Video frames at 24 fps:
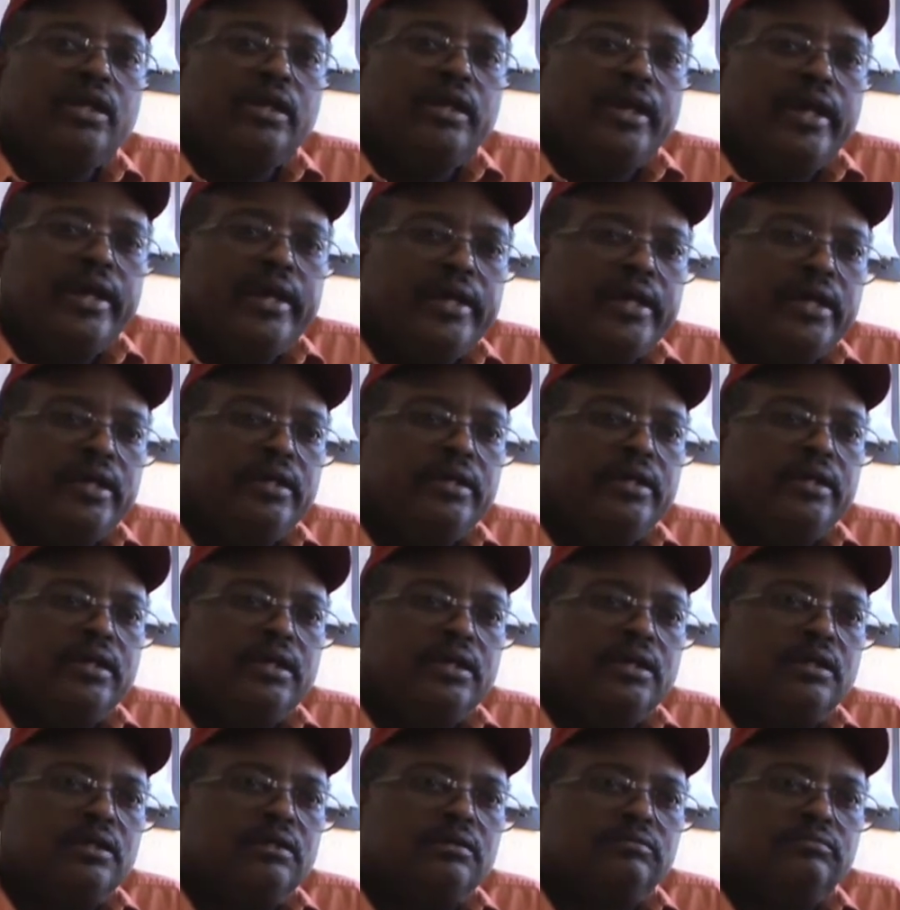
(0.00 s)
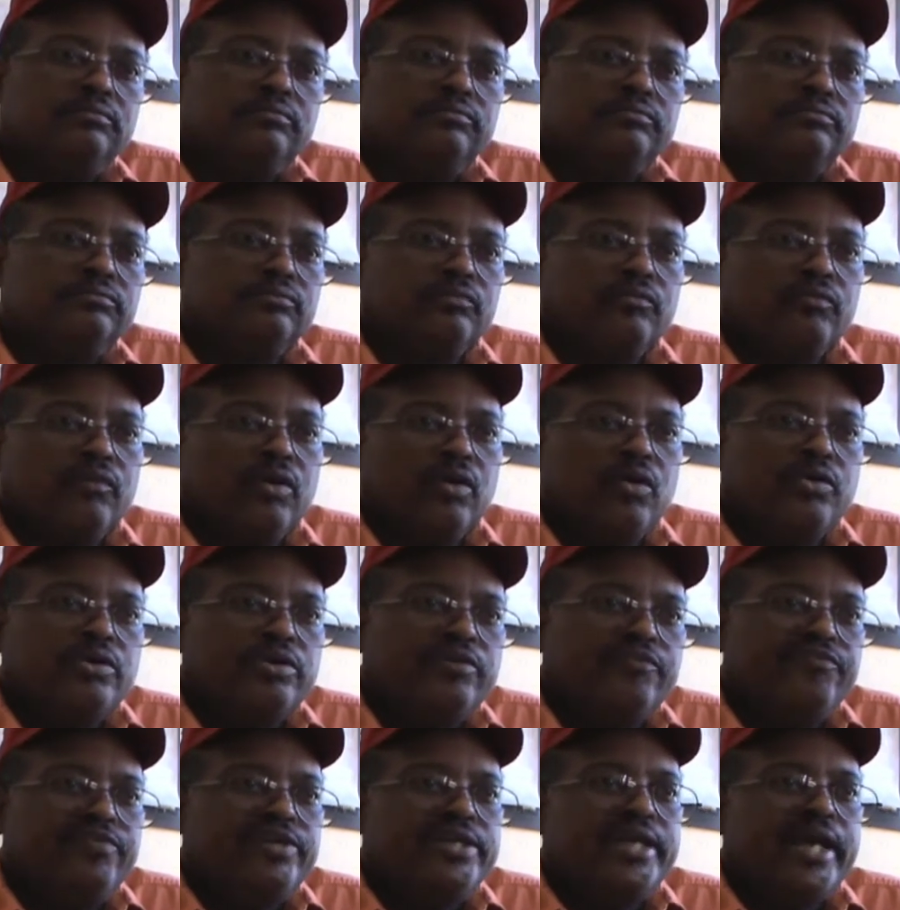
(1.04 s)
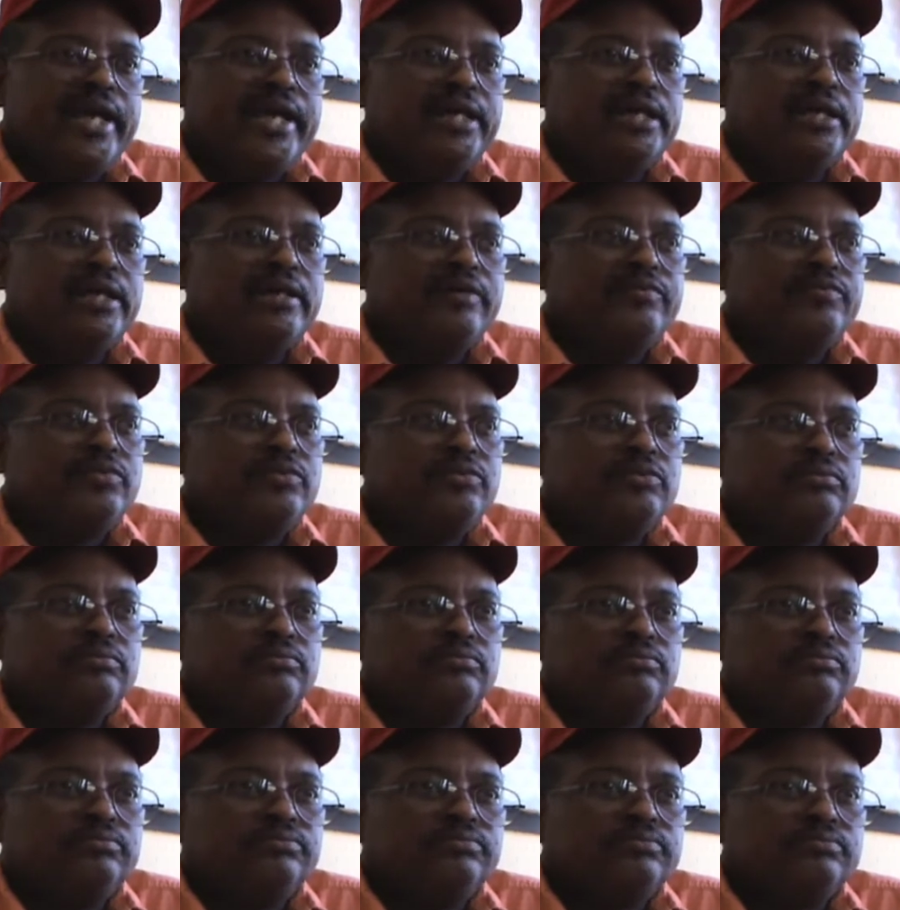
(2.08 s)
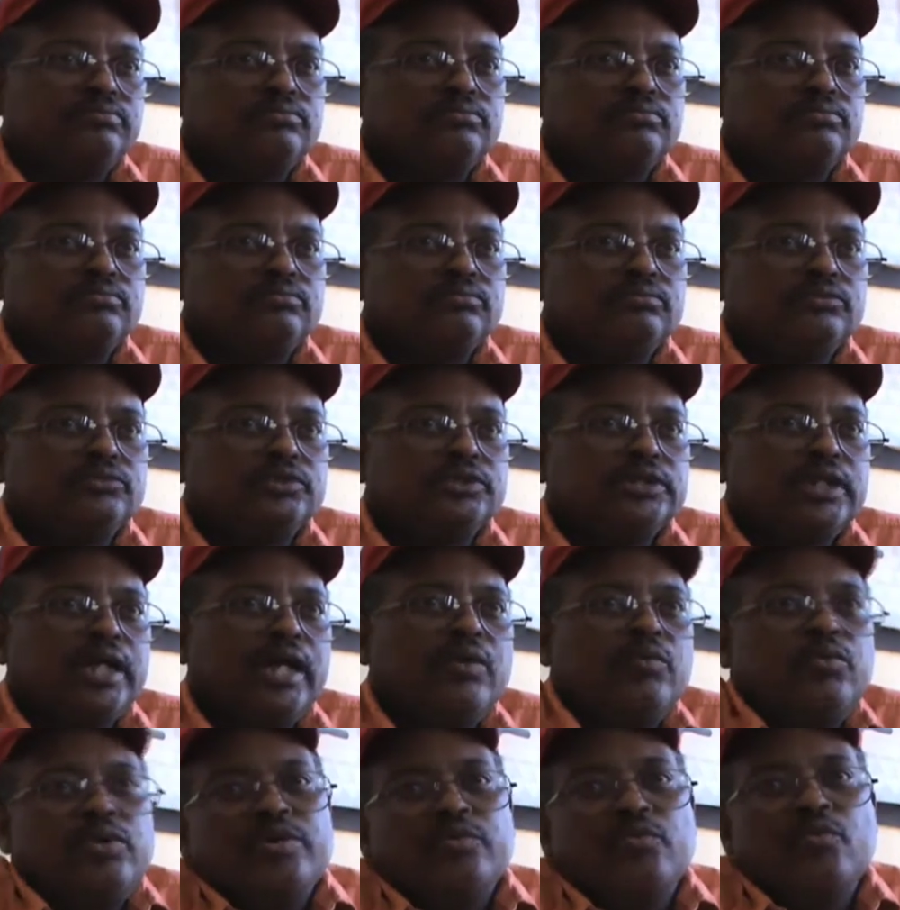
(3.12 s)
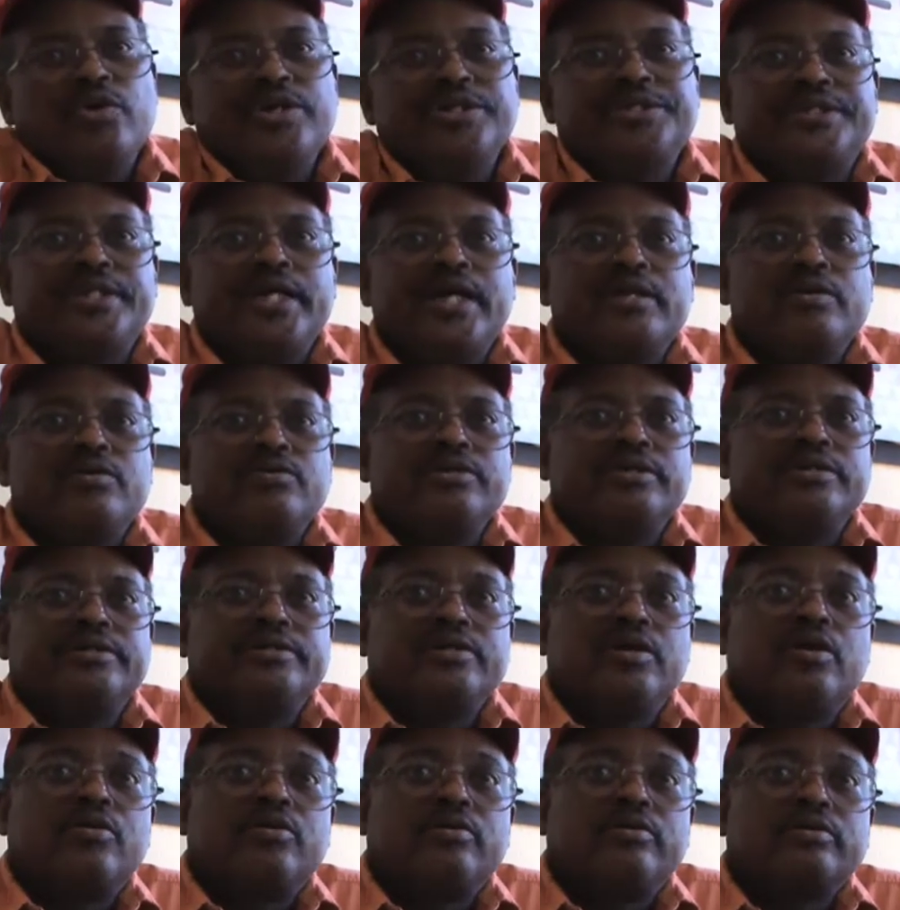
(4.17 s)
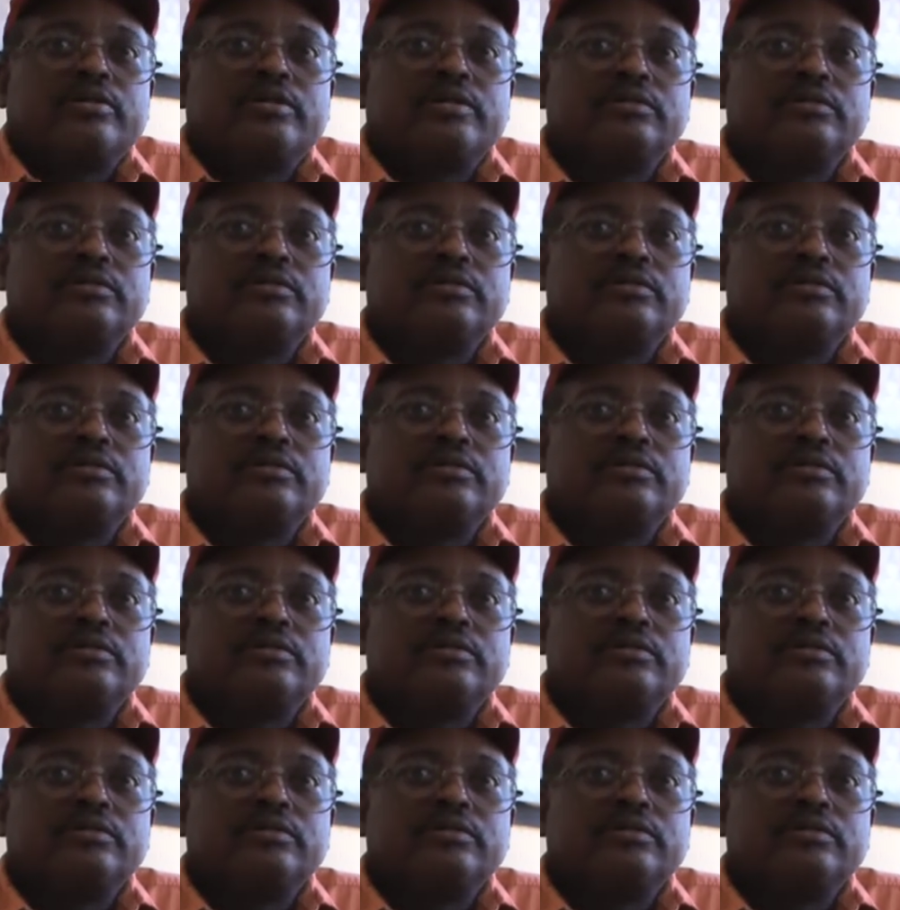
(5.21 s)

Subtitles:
And on the VA level, I wouldn't wish that on a dog.